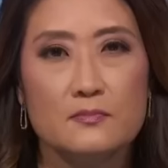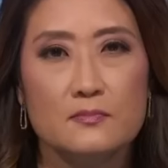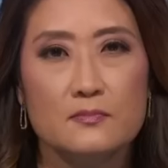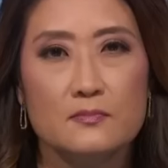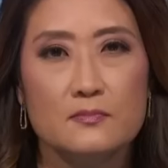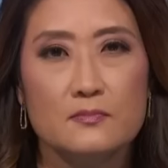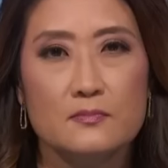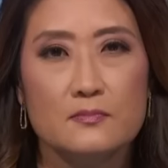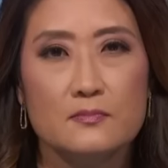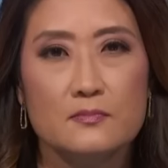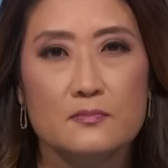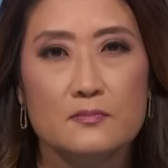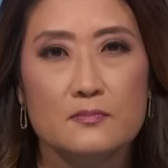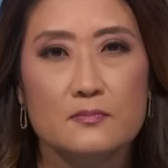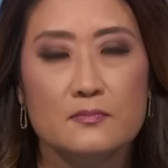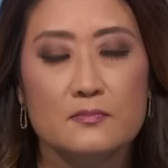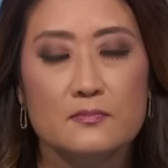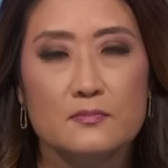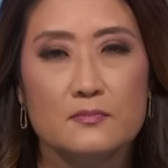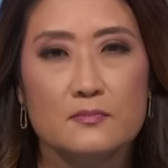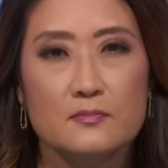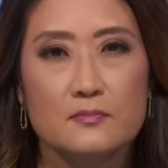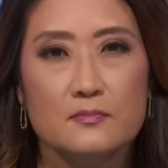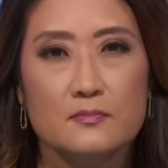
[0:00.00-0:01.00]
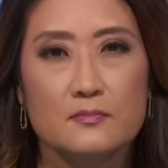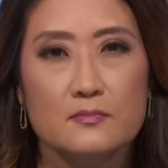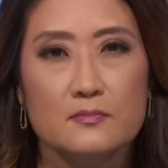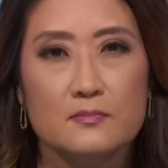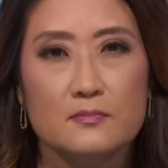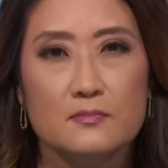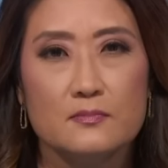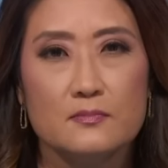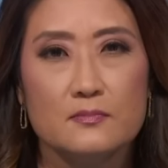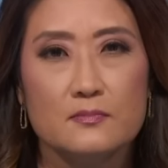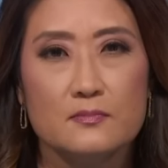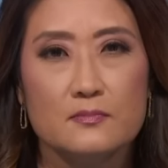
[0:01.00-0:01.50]

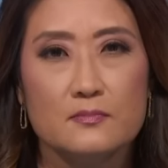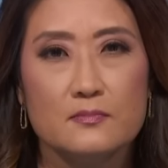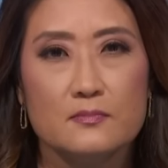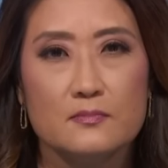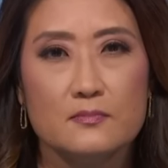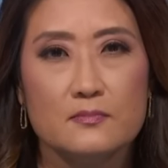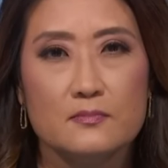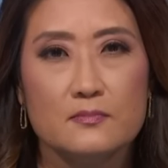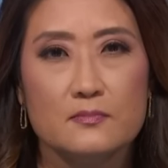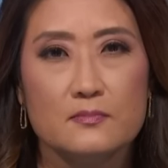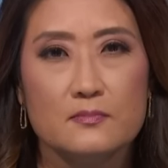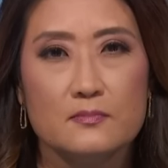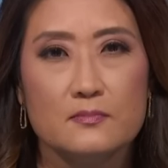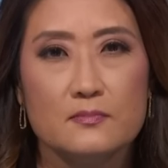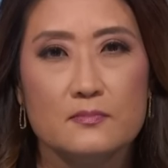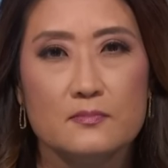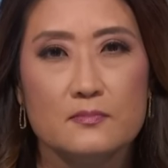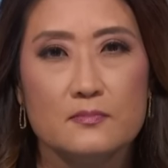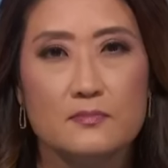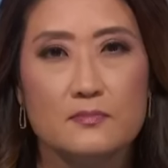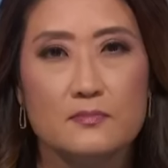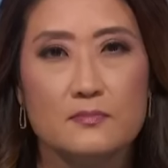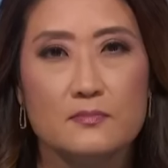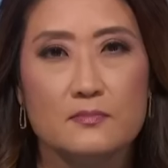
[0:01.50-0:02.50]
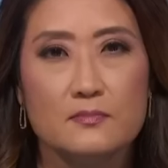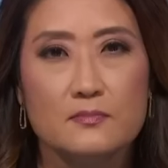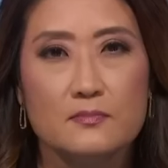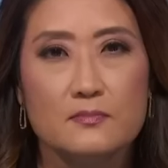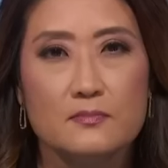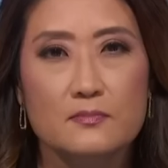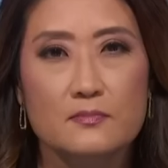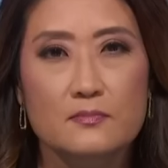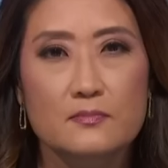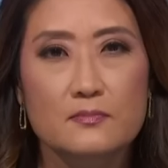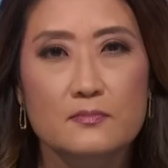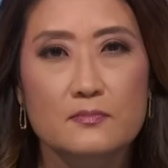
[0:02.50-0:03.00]

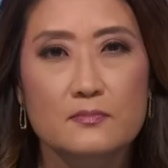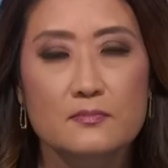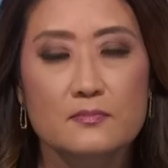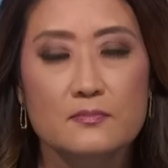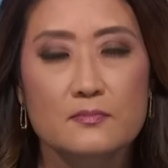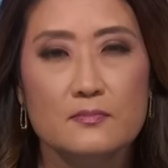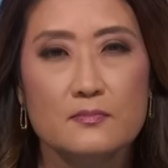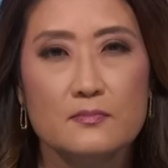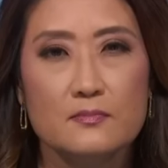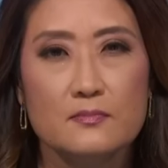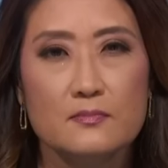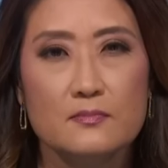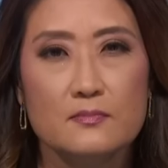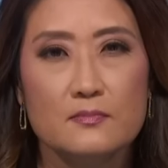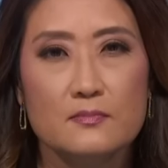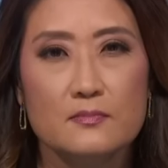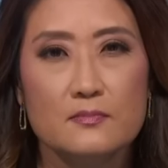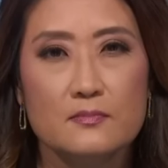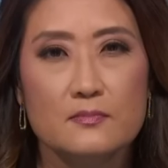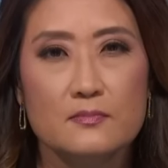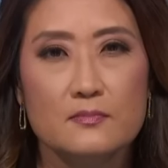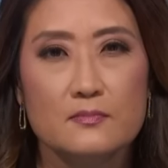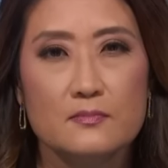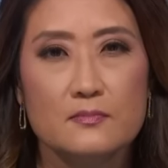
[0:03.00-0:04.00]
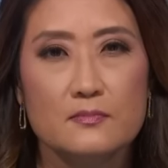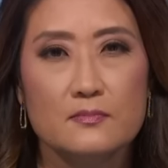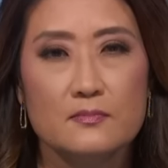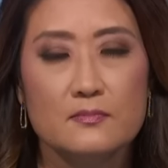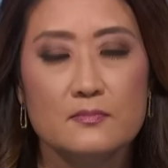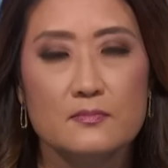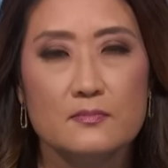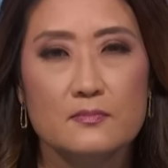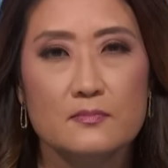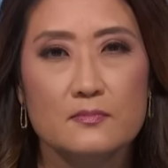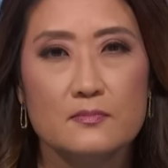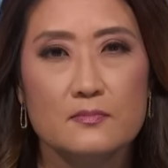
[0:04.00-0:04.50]

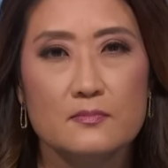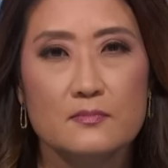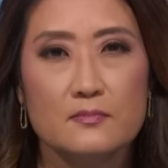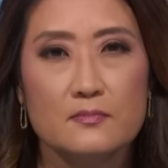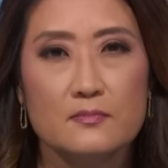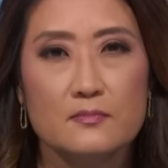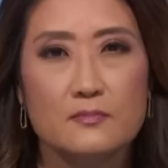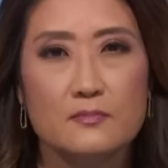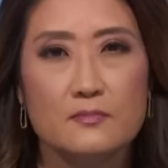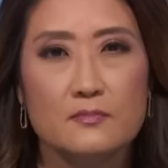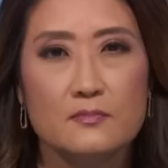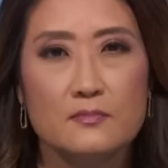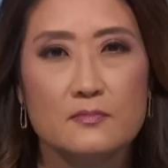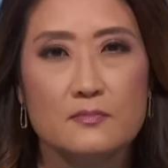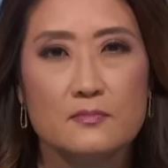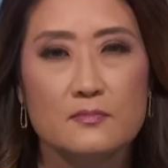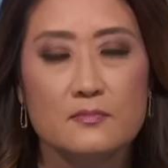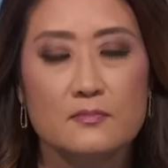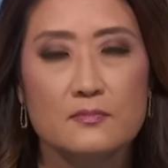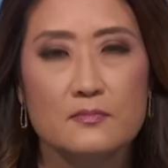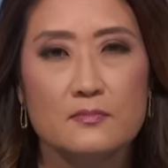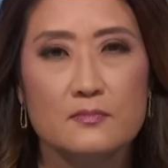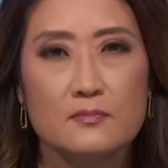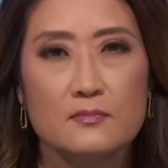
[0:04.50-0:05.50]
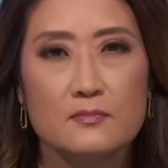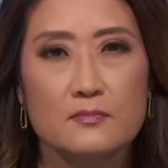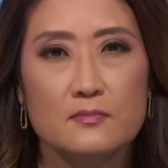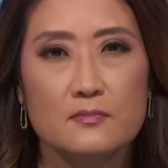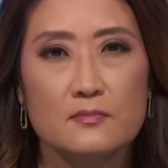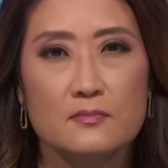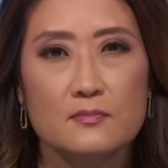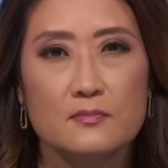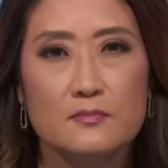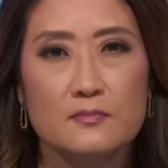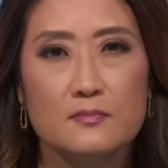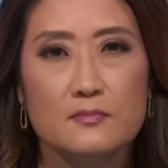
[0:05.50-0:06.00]

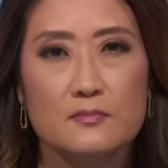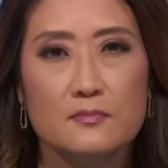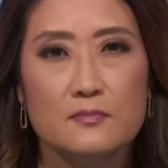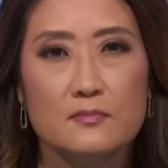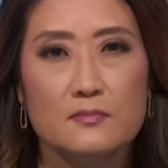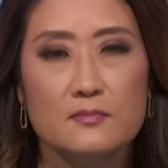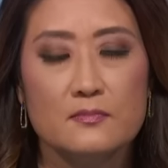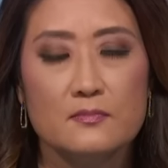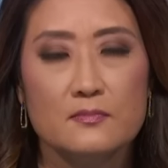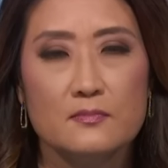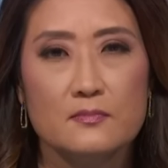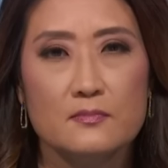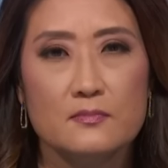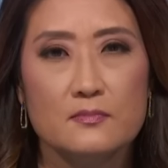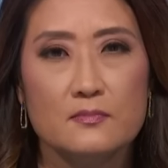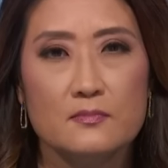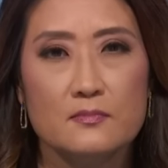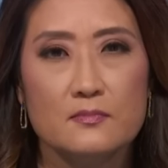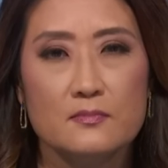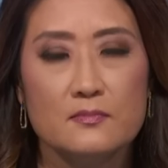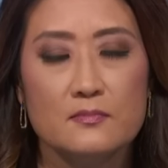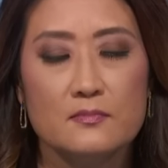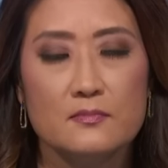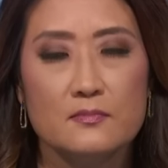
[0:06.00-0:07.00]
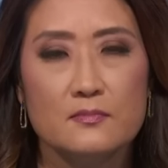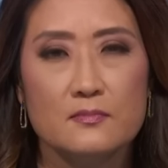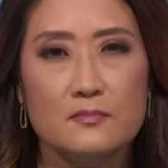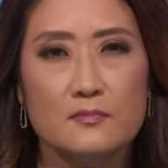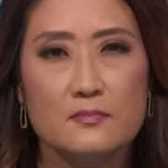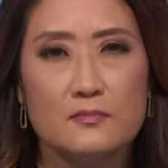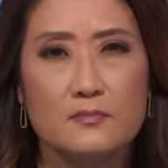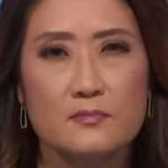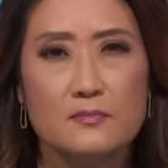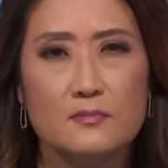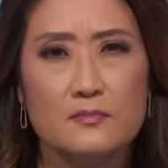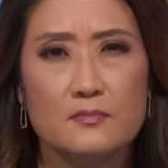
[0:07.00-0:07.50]

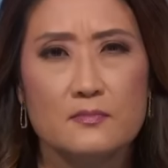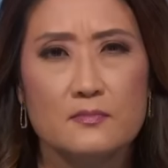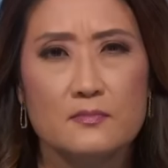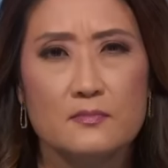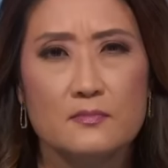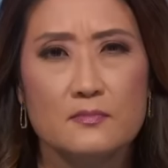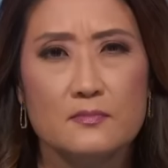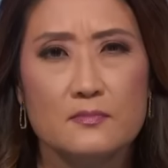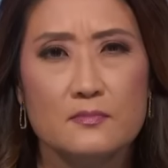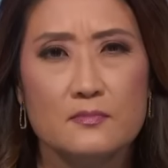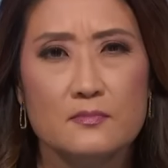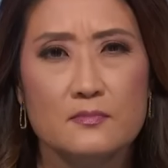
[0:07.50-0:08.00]
The person shown says nothing.